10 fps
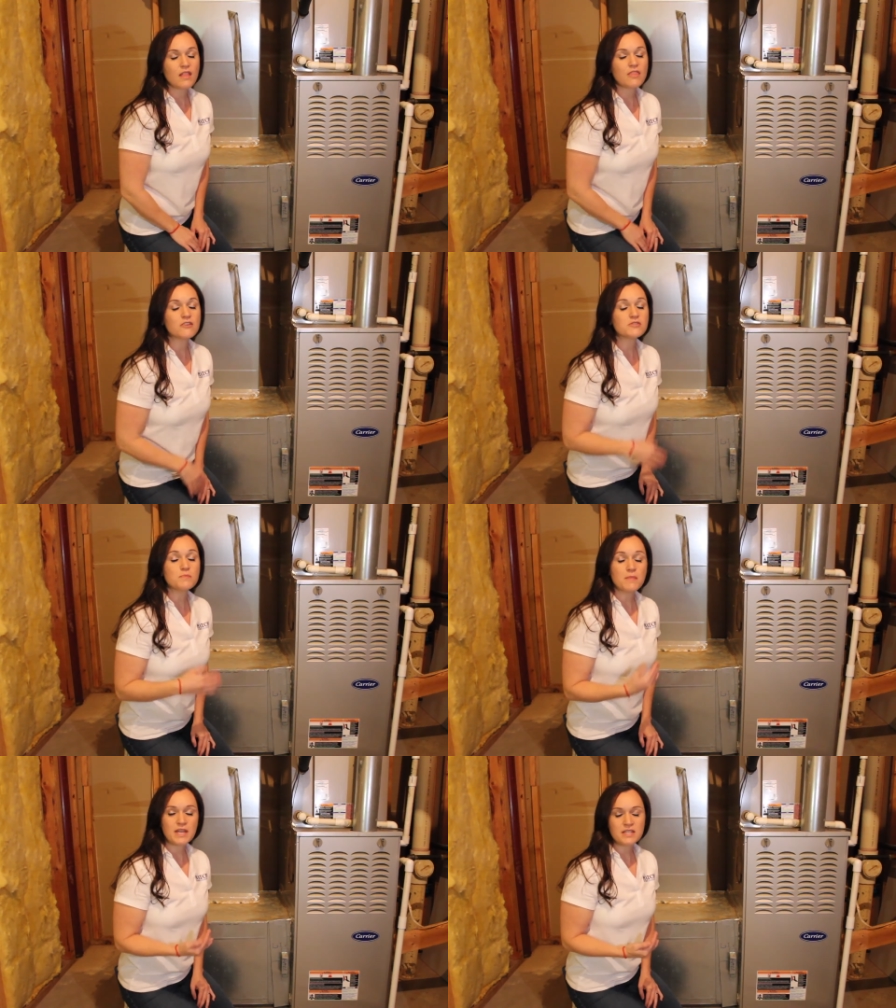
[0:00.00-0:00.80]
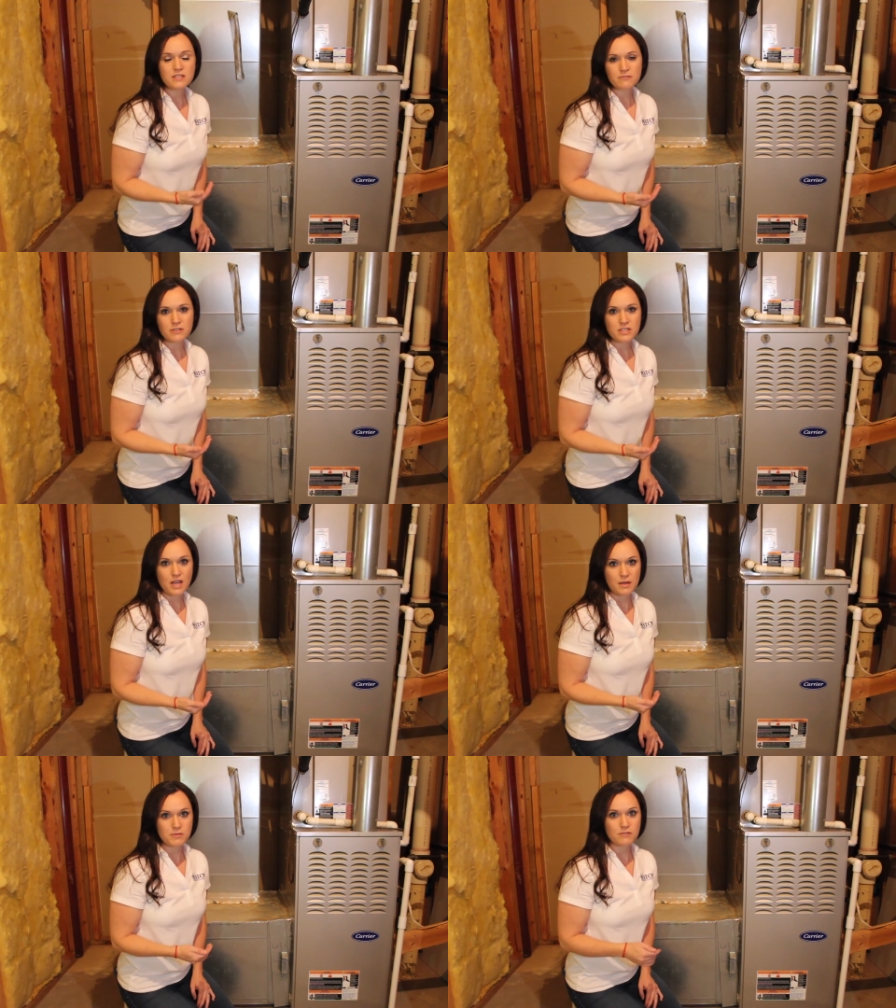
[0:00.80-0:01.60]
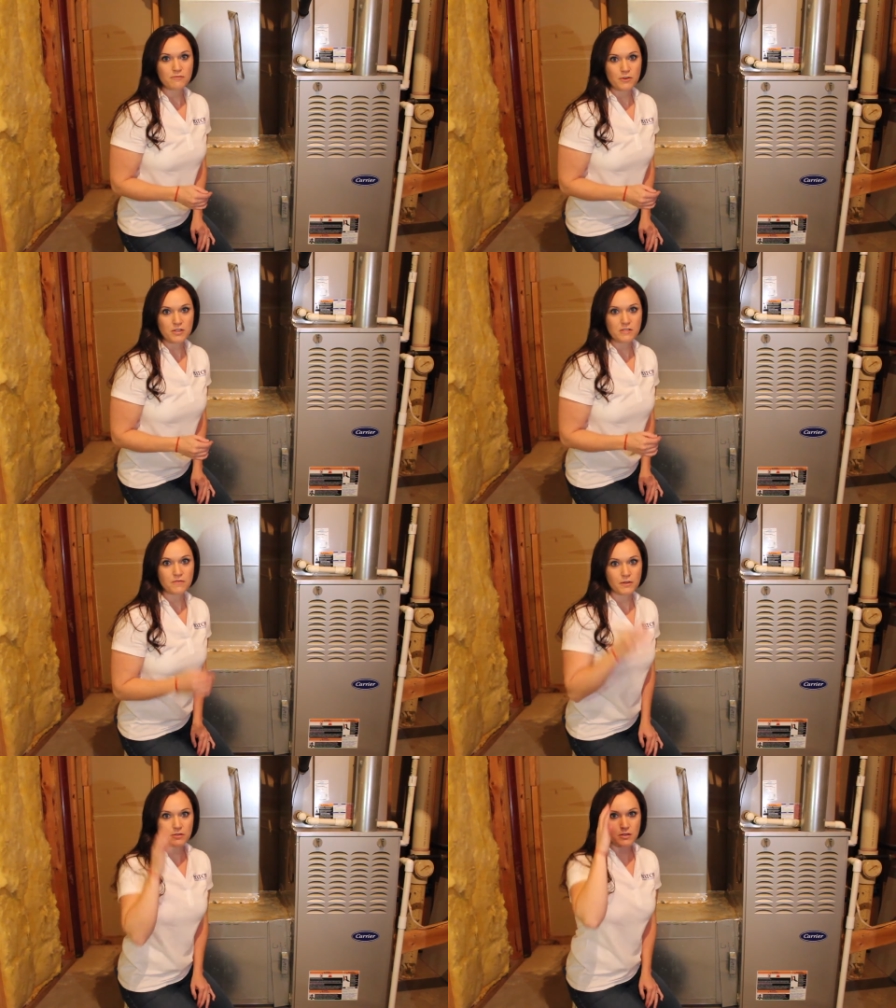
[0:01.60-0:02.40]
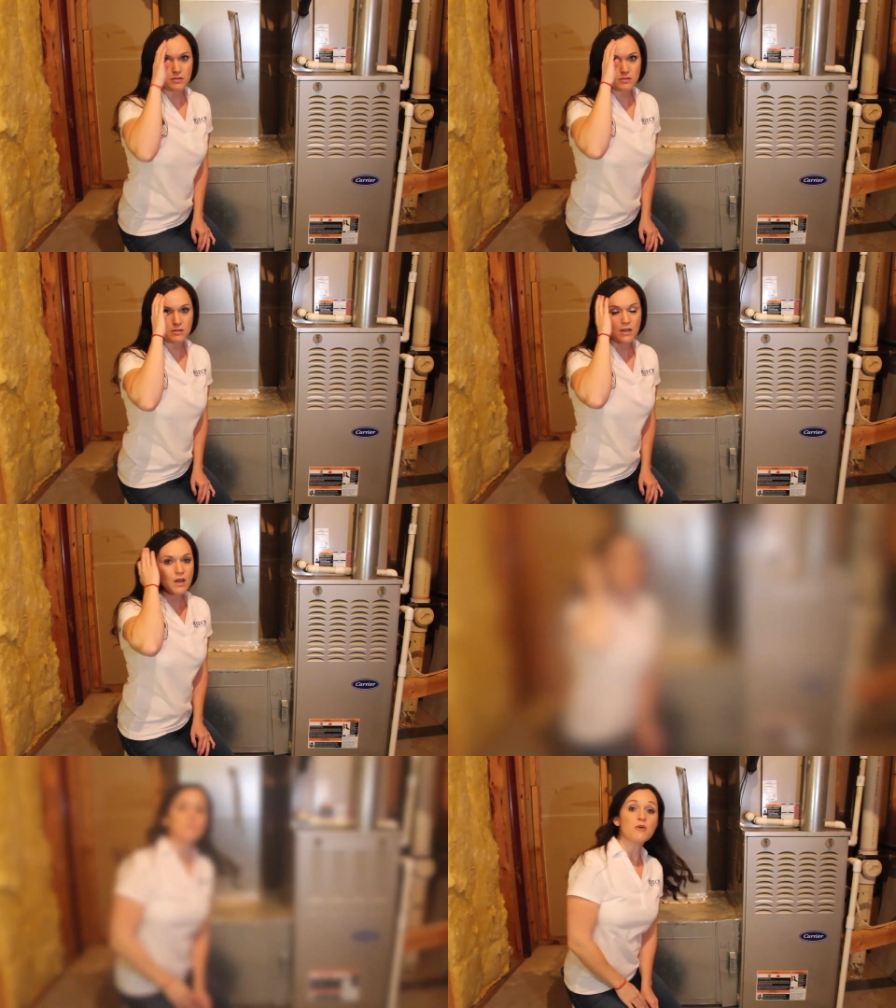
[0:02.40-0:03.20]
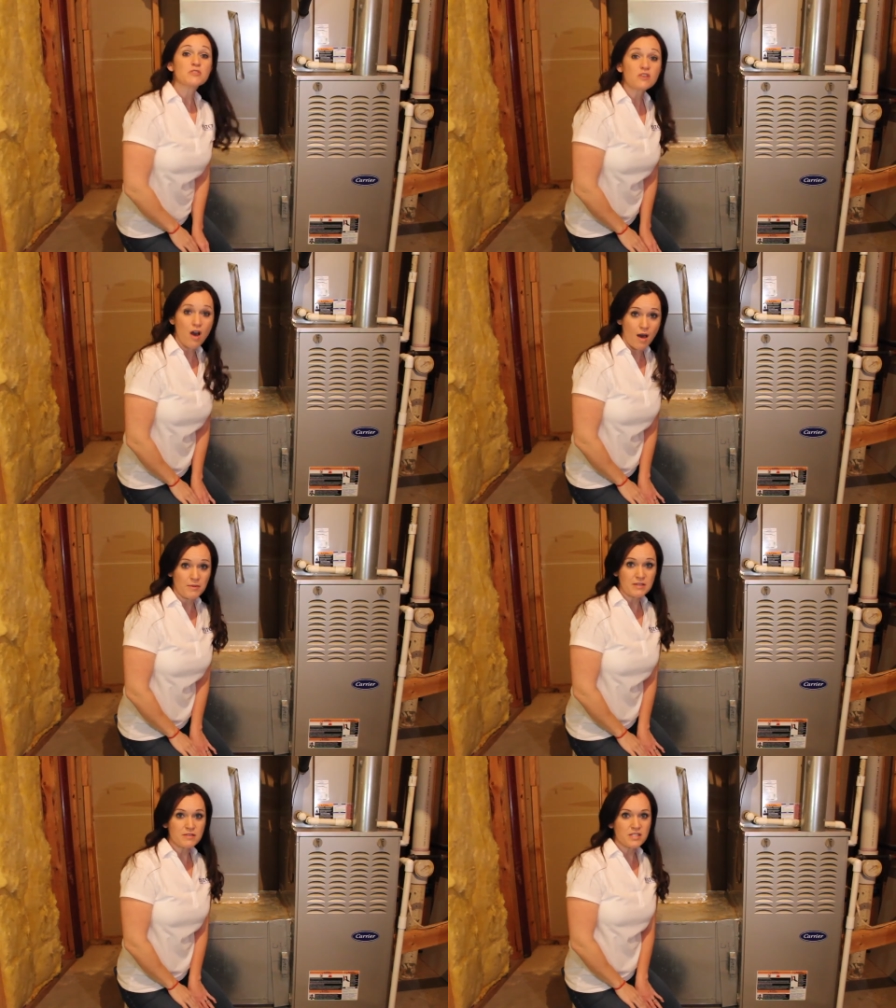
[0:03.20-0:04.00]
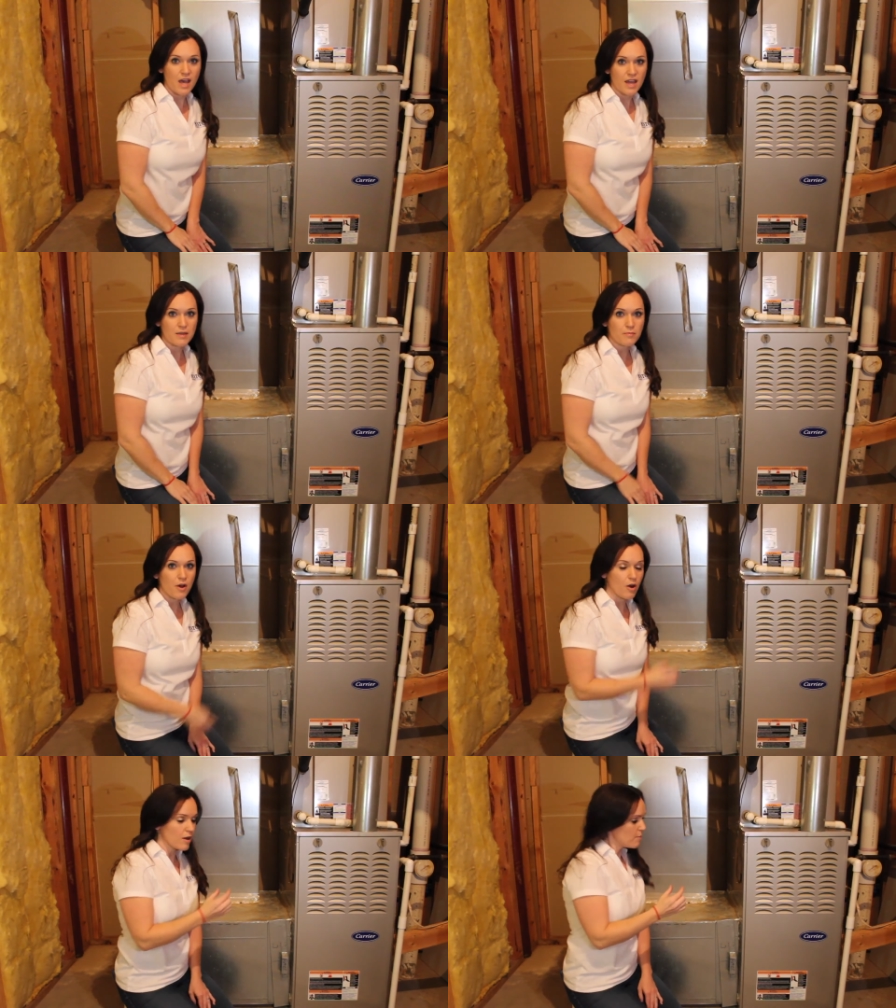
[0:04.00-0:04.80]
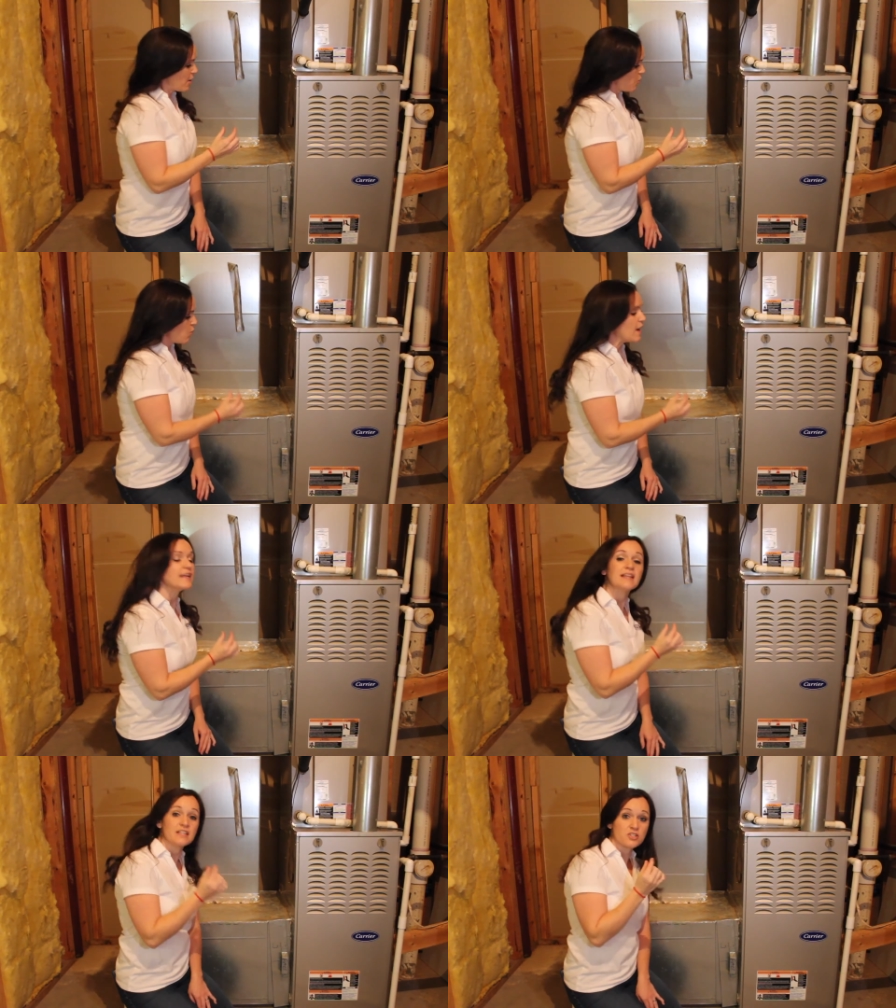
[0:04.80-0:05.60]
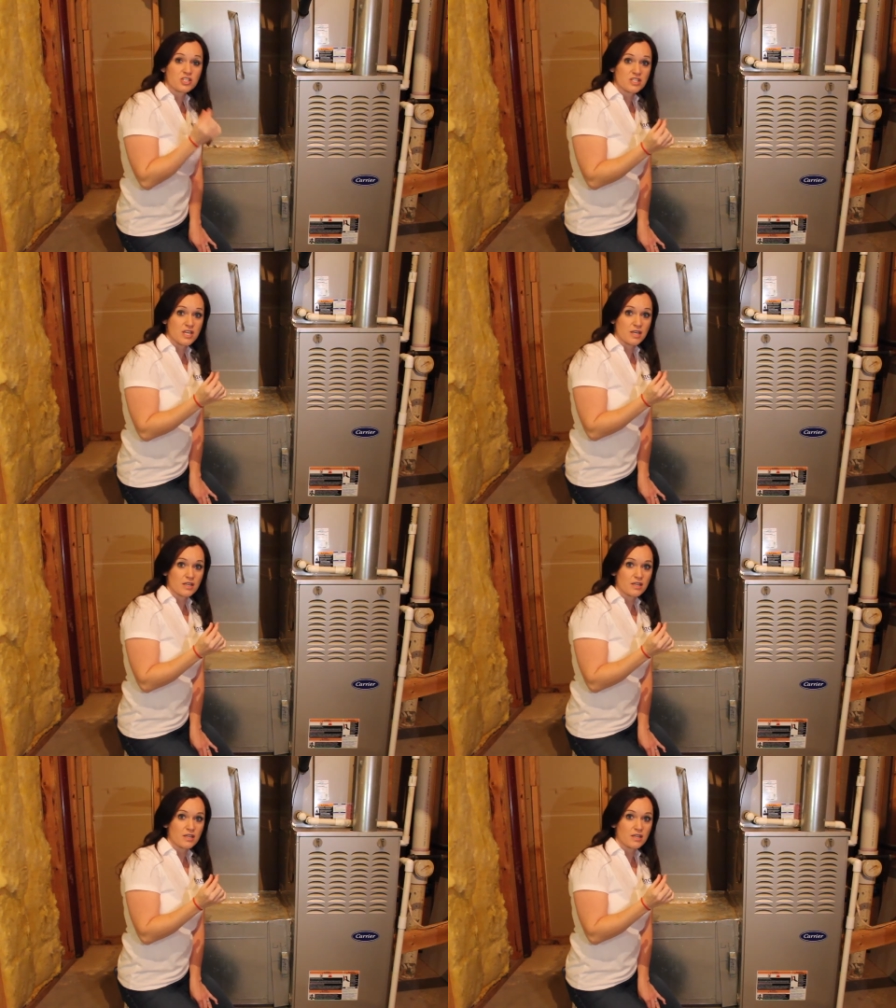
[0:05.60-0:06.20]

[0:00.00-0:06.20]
There's many different types of furnace filters. The most common type are about 1 inch thick.